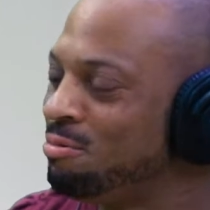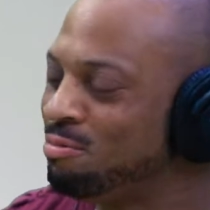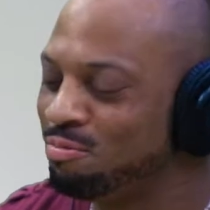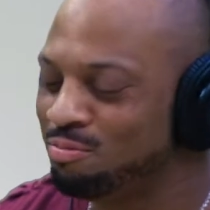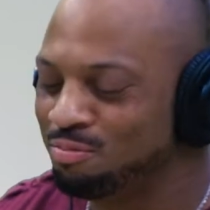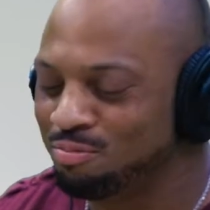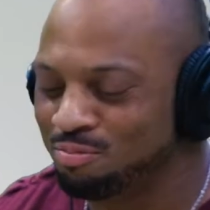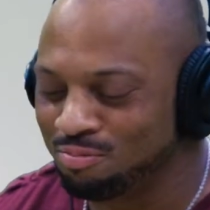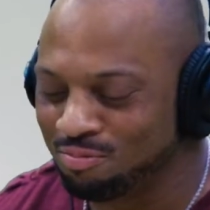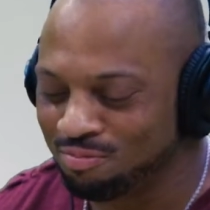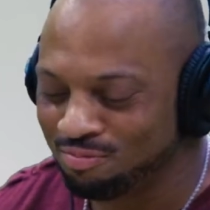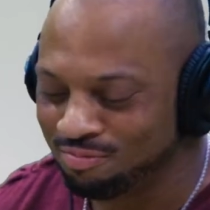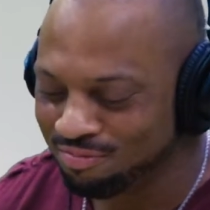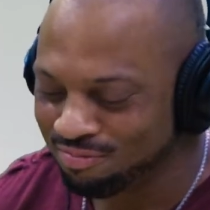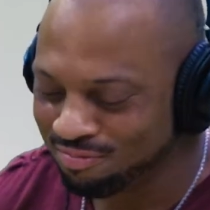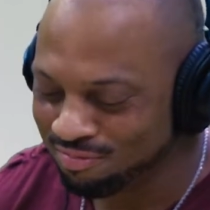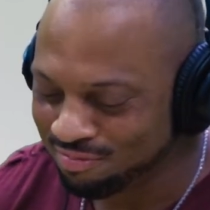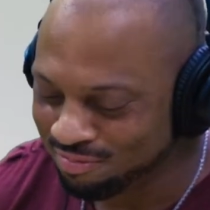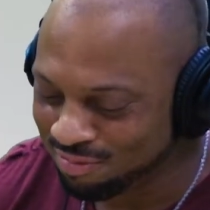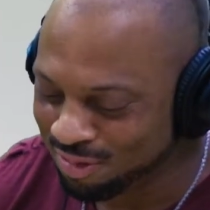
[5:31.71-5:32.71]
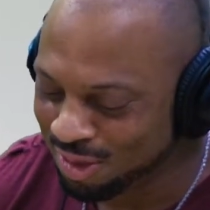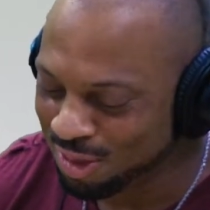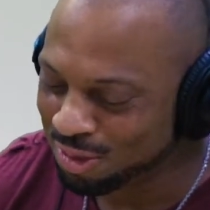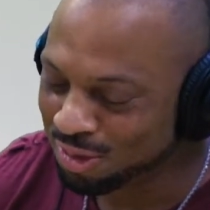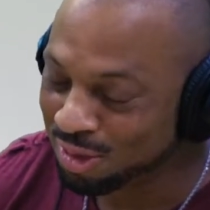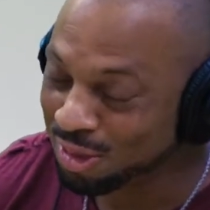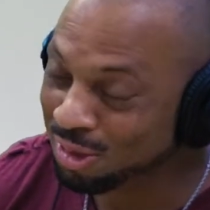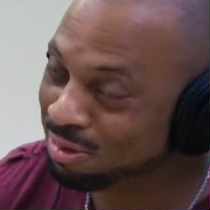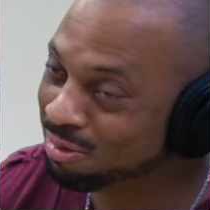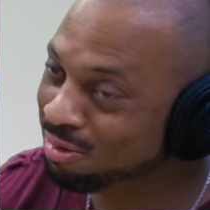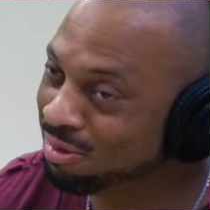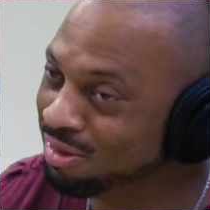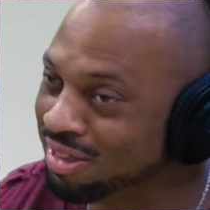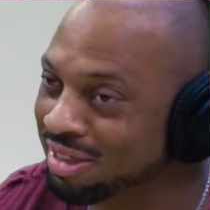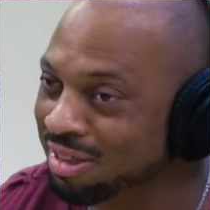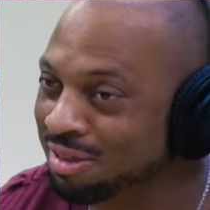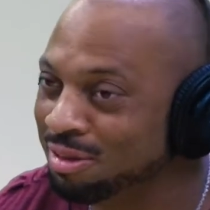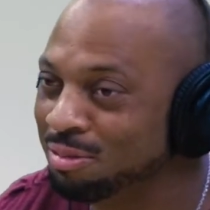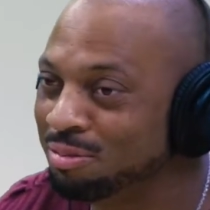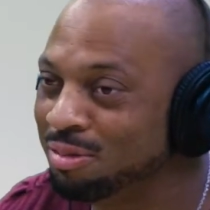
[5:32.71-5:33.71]
Right. Don't.
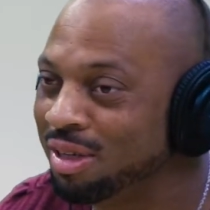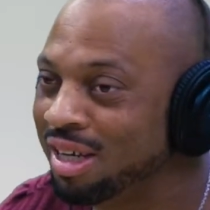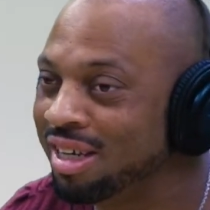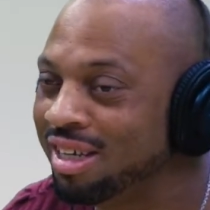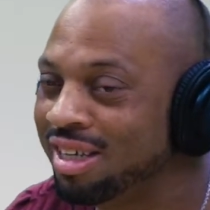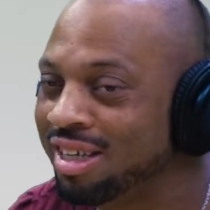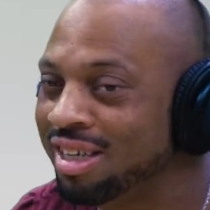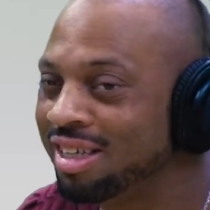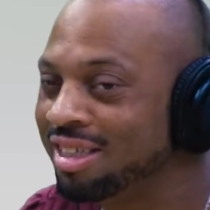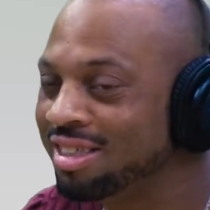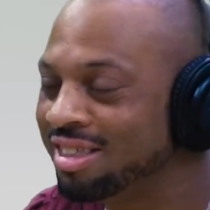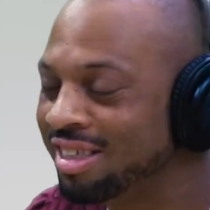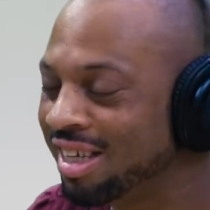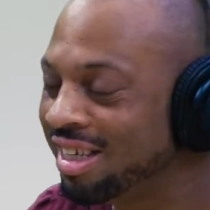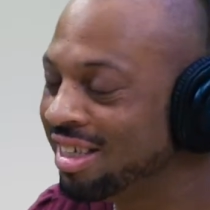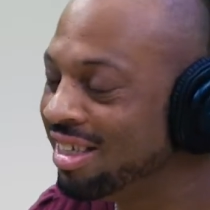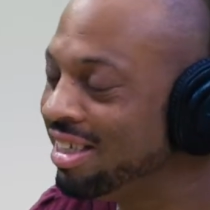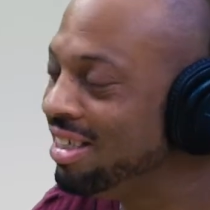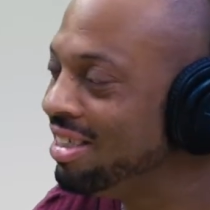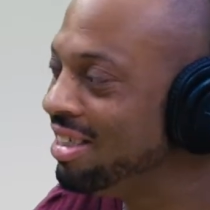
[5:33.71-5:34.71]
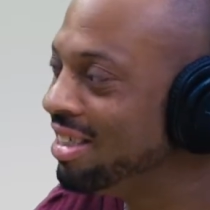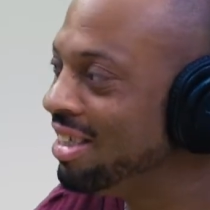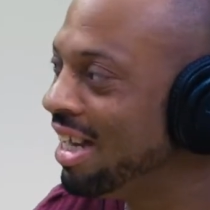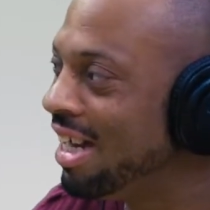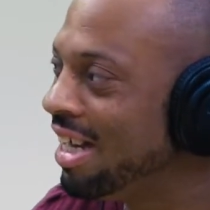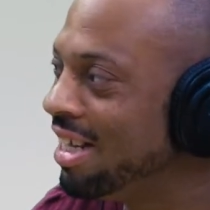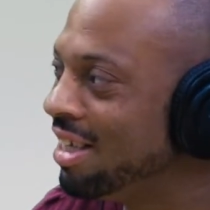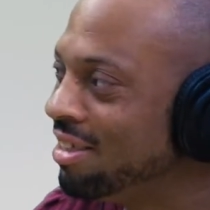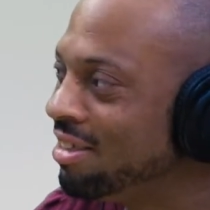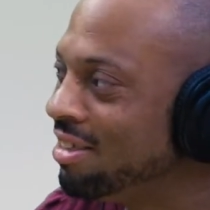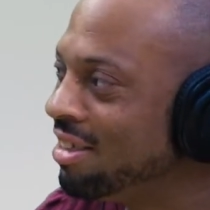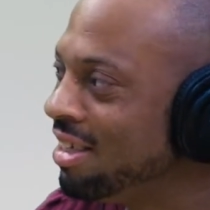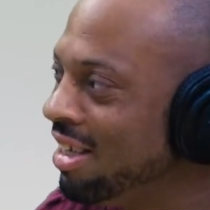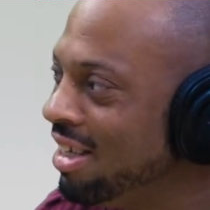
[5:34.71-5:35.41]
Them dead ends, they can lead you down.